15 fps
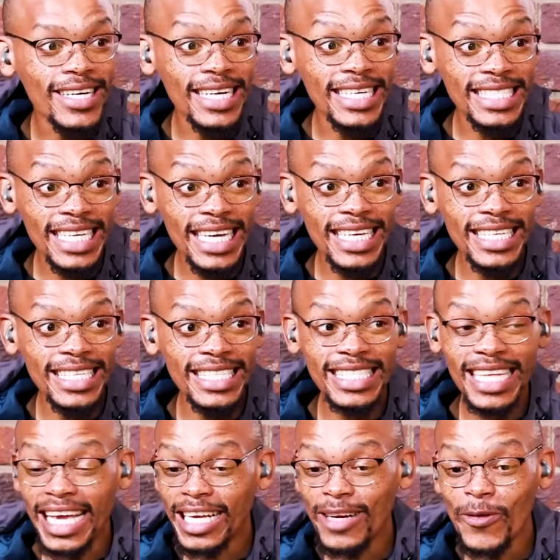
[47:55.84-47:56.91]
understand? It's
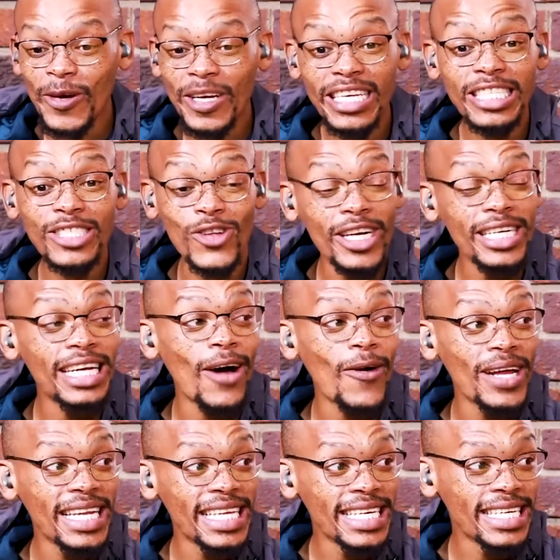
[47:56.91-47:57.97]
like, he's not in our
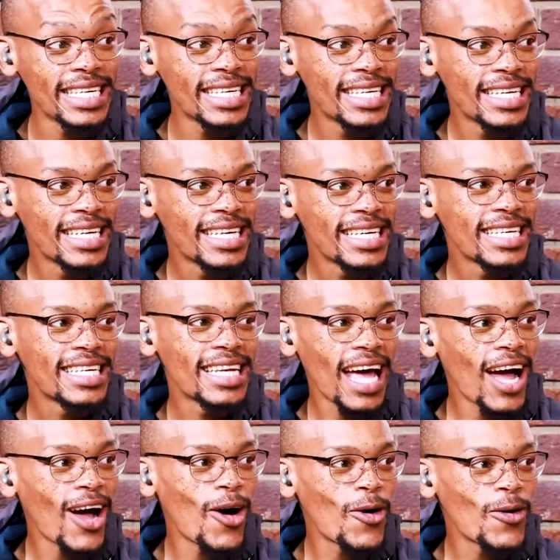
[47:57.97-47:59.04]
league.
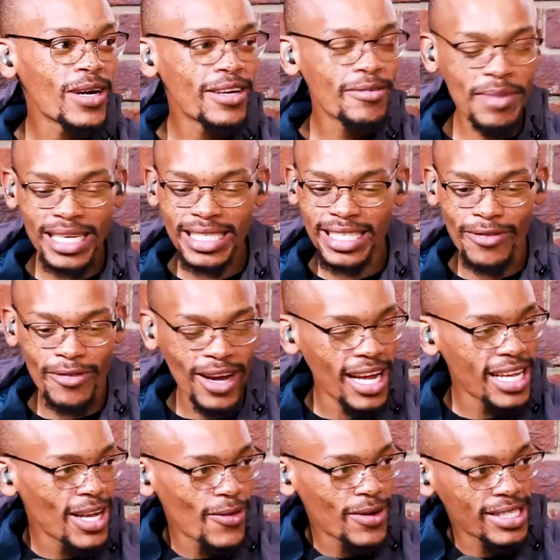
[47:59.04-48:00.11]
Now, imagine if
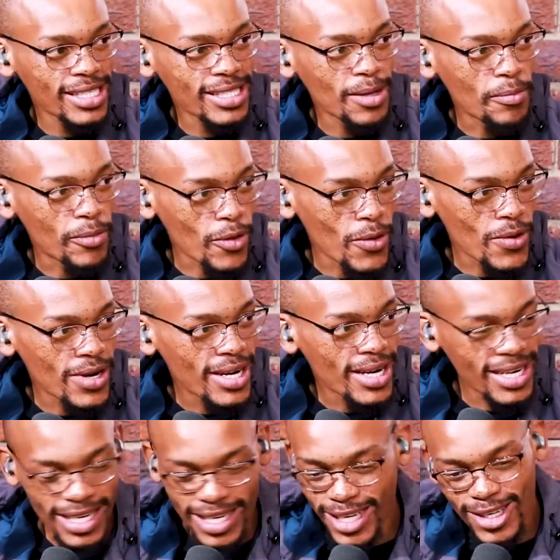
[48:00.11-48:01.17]
Kanye was just a broke
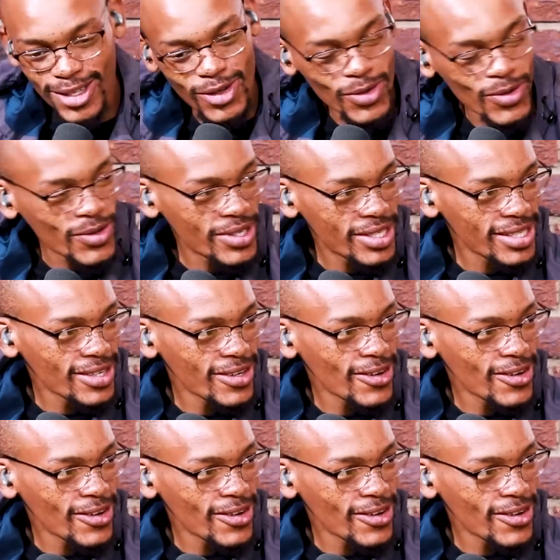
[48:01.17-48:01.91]
dude,